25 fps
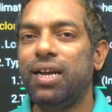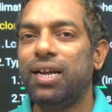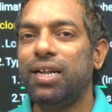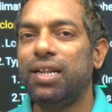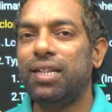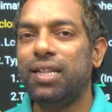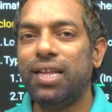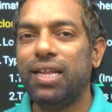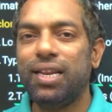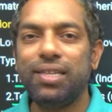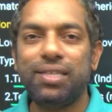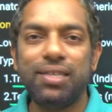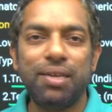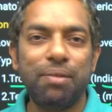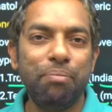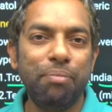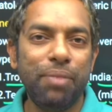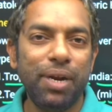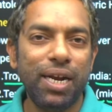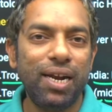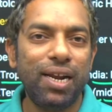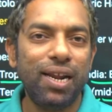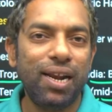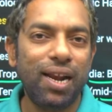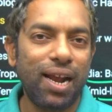there is a
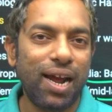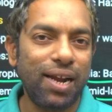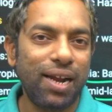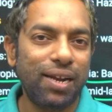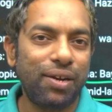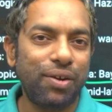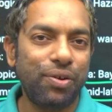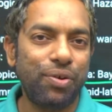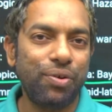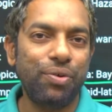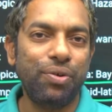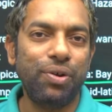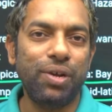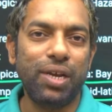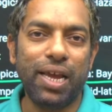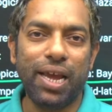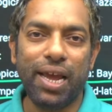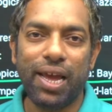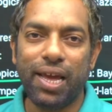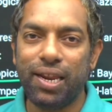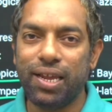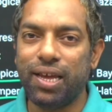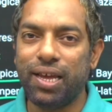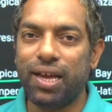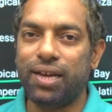mid latitude
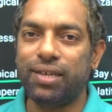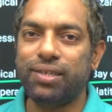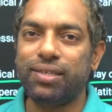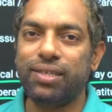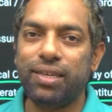areas.